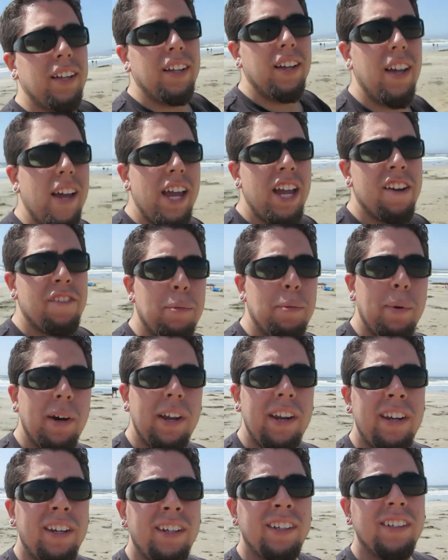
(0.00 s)
Hey
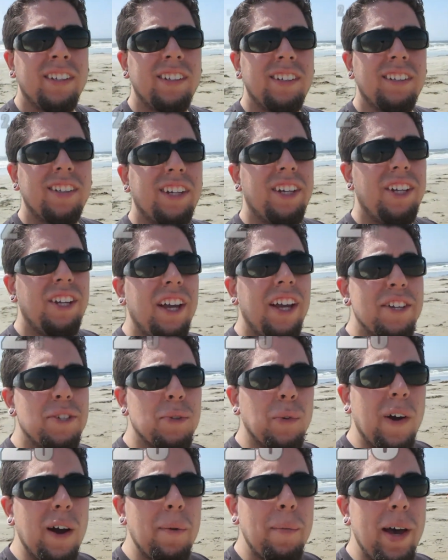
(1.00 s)
everybody, can you guess
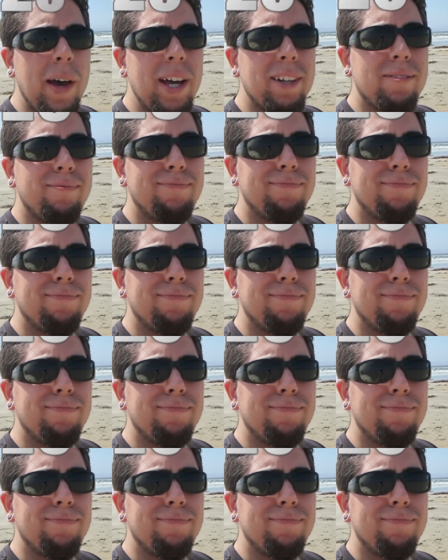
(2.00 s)
where I'm at?